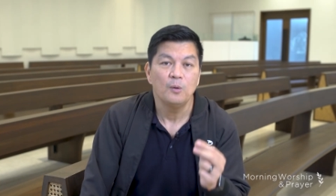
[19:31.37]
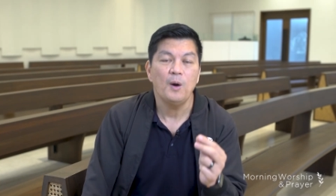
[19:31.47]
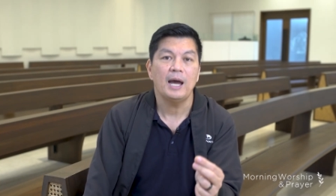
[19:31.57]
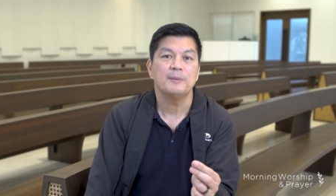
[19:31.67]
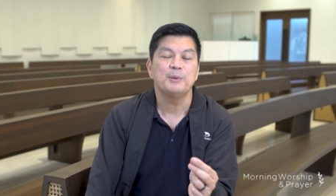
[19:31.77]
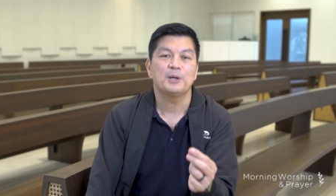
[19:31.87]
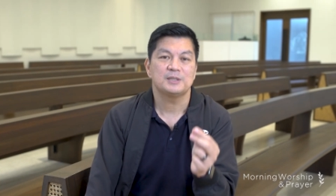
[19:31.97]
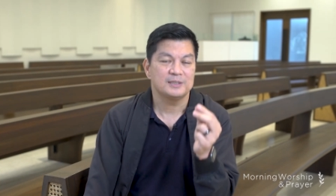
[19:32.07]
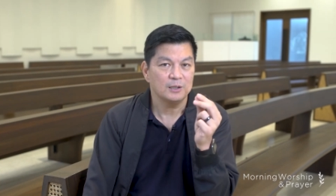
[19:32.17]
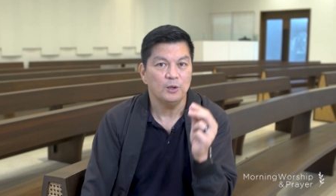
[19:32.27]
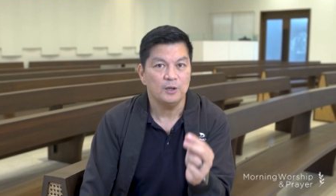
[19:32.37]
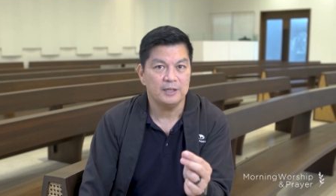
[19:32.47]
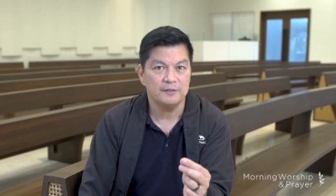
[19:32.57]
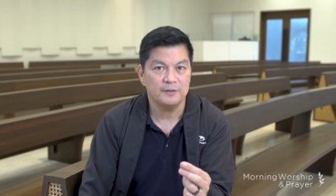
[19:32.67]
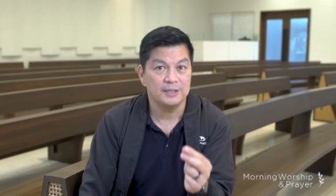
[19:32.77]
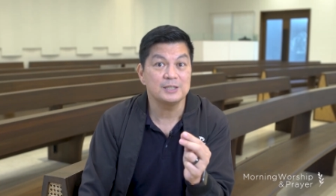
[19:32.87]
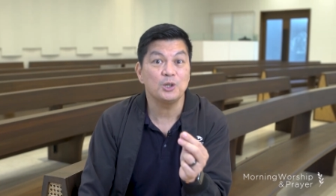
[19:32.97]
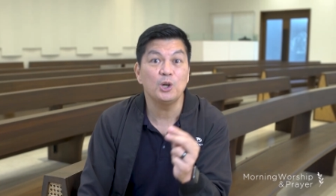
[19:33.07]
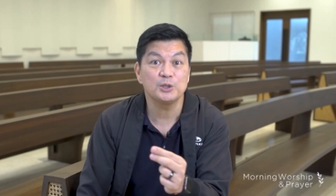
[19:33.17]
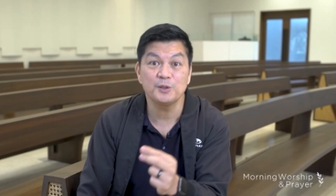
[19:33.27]
Why? Because the lawgiver is
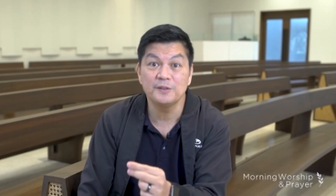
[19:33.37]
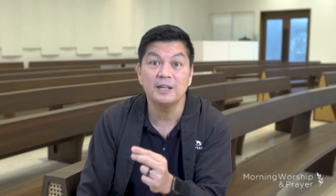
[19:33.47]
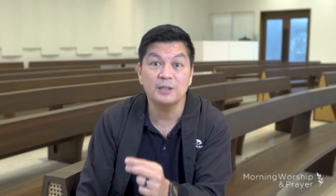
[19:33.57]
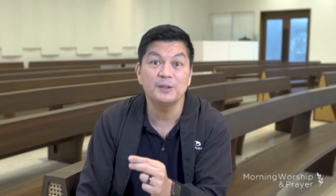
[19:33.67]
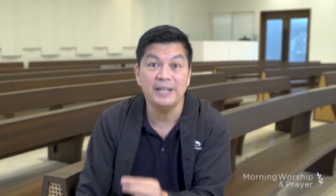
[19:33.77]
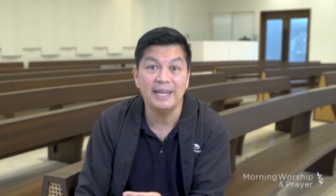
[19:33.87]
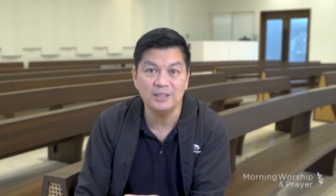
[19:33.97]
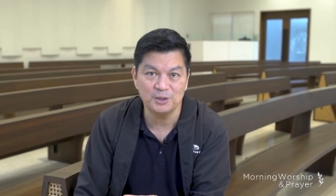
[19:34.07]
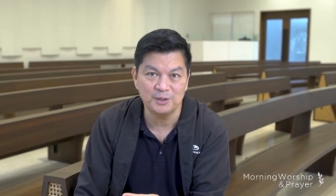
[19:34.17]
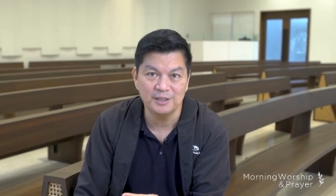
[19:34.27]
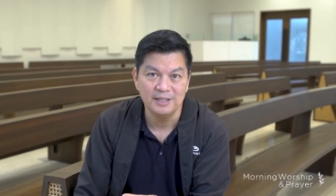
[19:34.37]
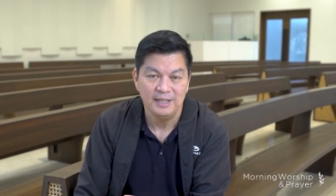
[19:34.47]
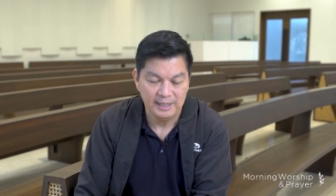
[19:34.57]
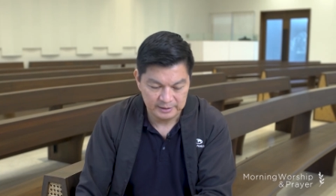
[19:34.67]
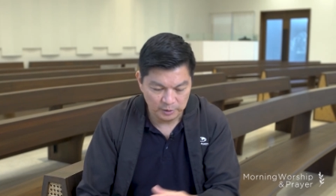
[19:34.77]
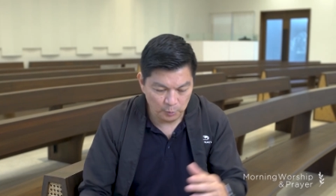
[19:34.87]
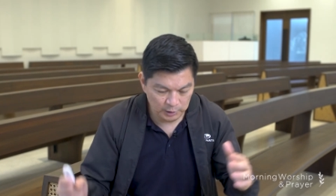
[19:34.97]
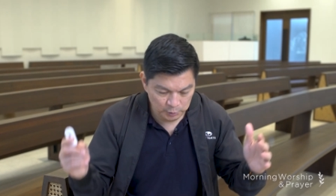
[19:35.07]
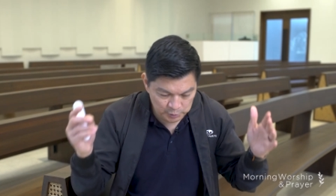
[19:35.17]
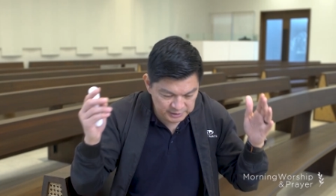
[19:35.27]
also the creator the
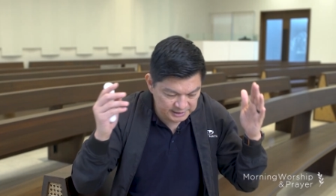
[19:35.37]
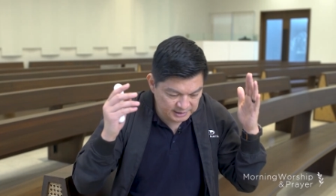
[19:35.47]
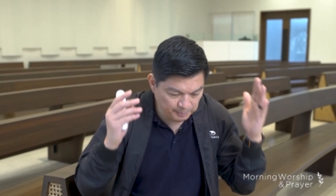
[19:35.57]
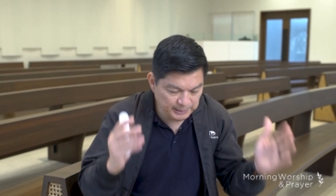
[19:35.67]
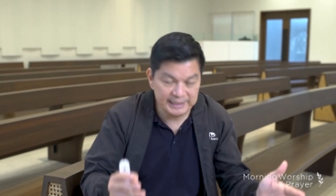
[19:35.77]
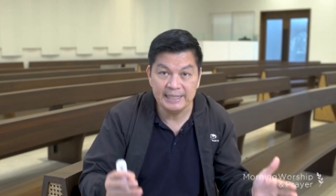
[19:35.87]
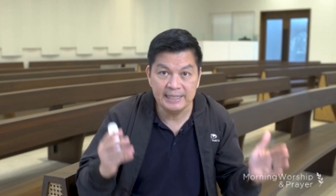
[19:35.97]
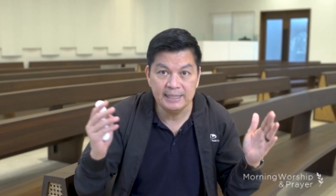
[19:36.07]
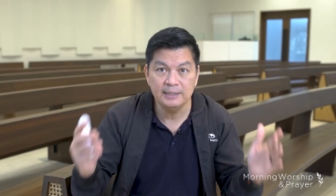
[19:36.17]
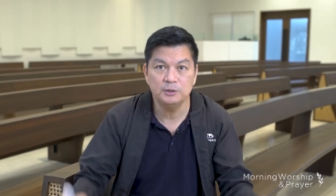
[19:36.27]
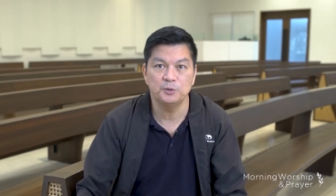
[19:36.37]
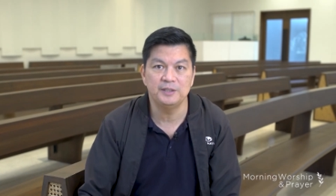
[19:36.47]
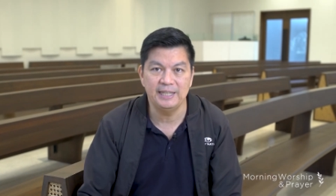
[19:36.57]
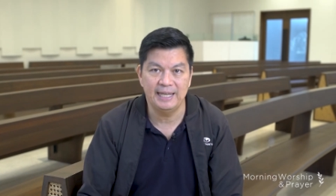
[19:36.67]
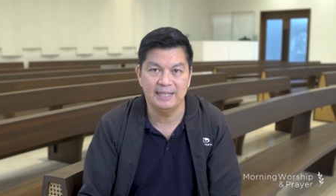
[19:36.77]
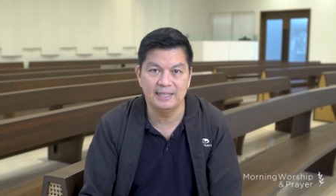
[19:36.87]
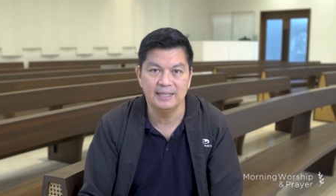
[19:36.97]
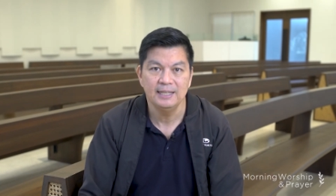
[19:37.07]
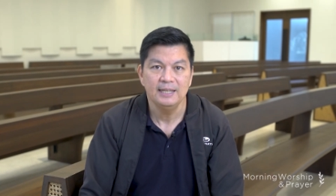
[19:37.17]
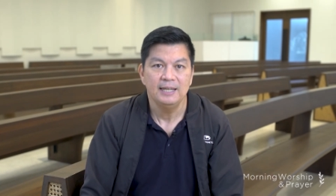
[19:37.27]
one who sees the beginning to the
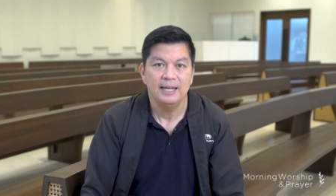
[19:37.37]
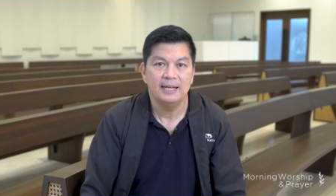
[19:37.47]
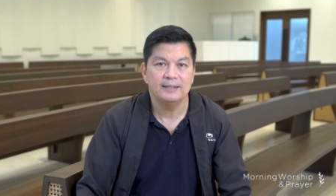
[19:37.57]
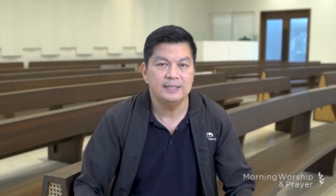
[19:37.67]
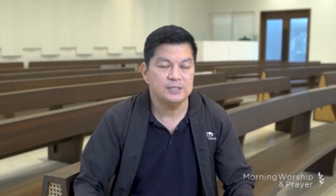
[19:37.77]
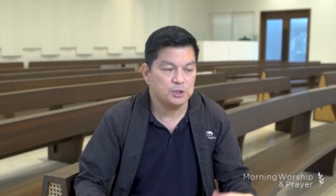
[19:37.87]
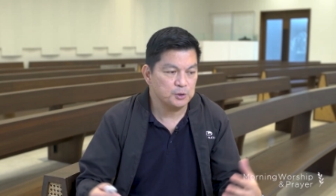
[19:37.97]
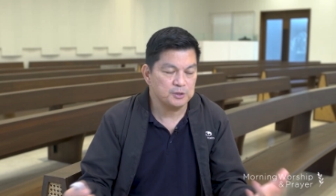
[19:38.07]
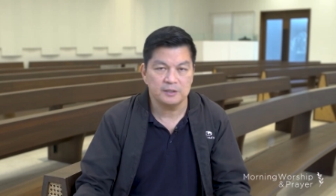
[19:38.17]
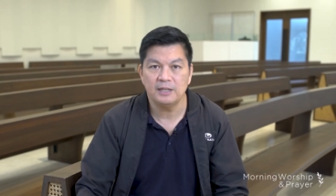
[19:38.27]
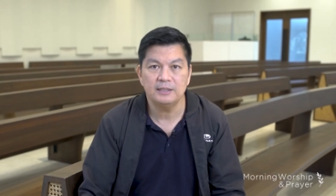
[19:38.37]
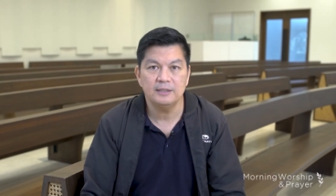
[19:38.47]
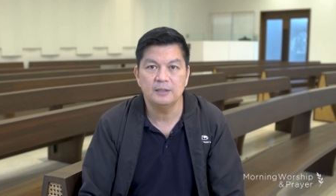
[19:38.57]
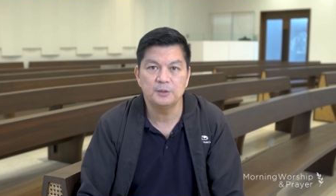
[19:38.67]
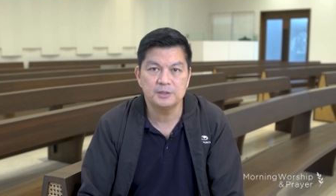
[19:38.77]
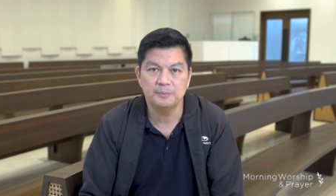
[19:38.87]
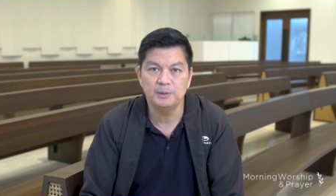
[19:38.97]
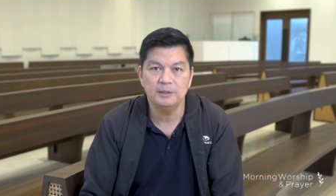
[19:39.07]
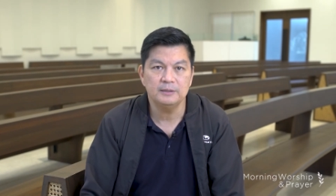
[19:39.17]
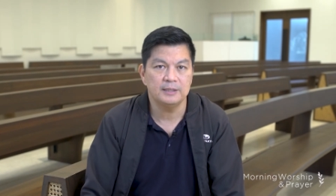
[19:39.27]
end. And these truths are not
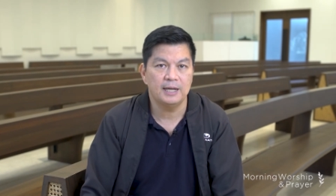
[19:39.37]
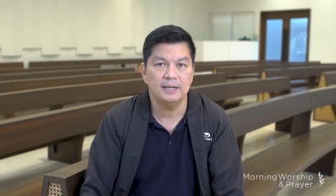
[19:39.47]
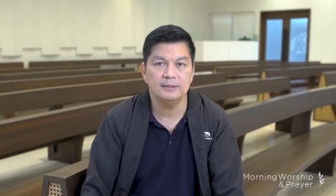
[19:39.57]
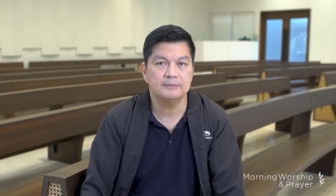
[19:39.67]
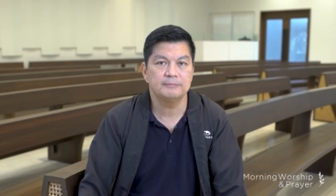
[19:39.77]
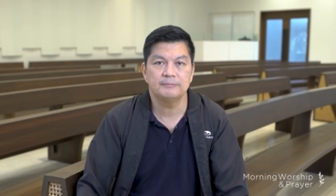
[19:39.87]
negotiable, not